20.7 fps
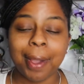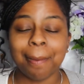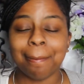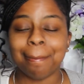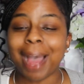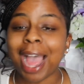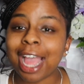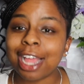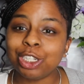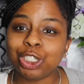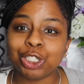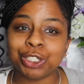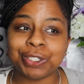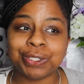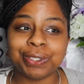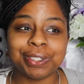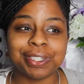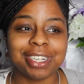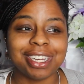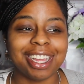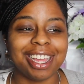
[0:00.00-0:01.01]
Mind
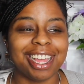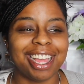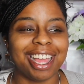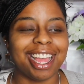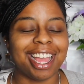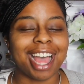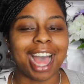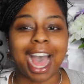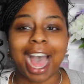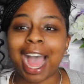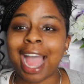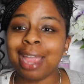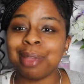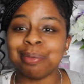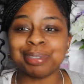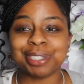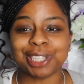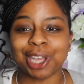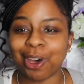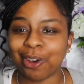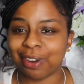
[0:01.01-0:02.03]
you, I'm
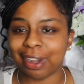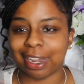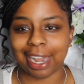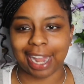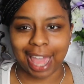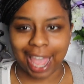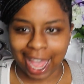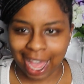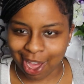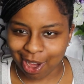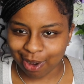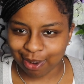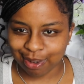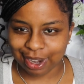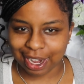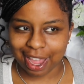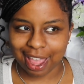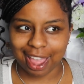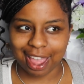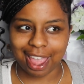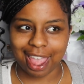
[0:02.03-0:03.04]
so
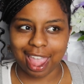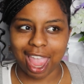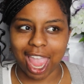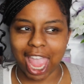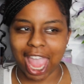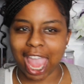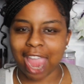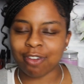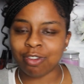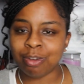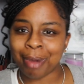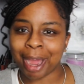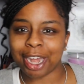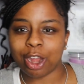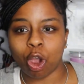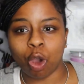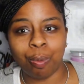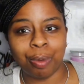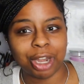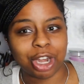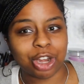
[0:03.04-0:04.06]
loud, everybody
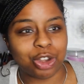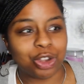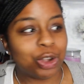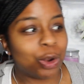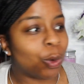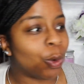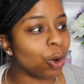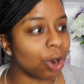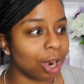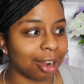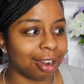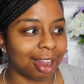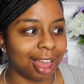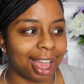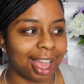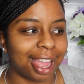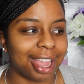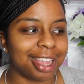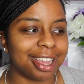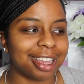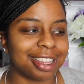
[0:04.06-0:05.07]
opened the door,
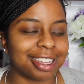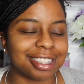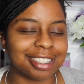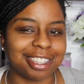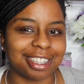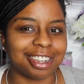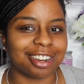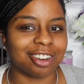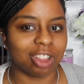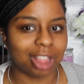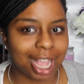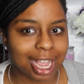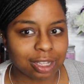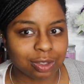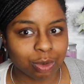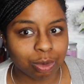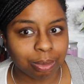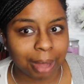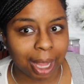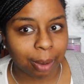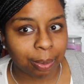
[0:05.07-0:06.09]
like, to their
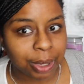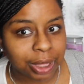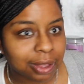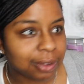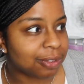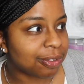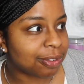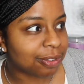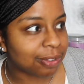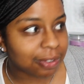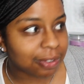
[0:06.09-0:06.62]
classroom, like, what the